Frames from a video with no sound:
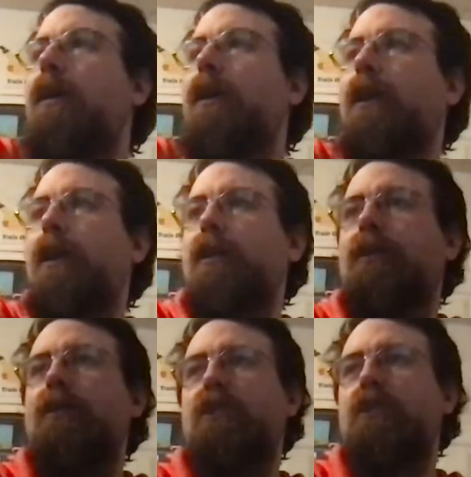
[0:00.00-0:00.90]
yeah, that
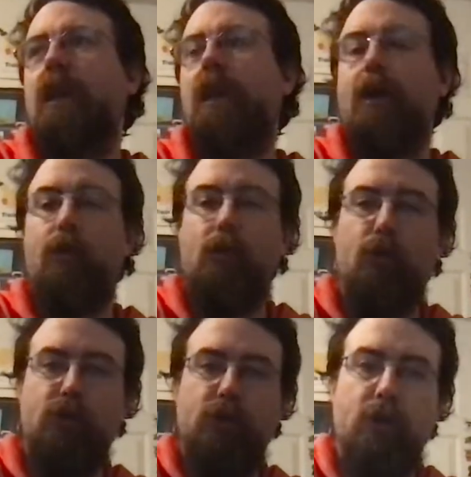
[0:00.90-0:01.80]
this is how it all
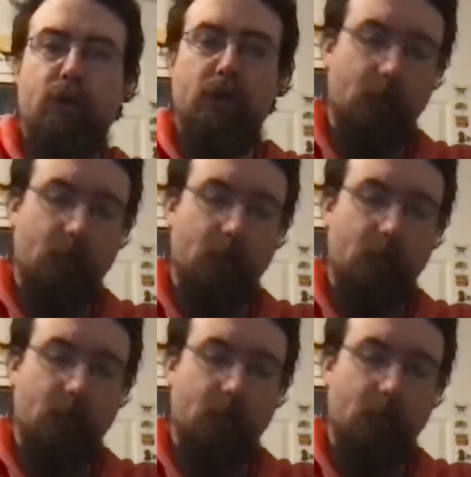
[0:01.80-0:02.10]
started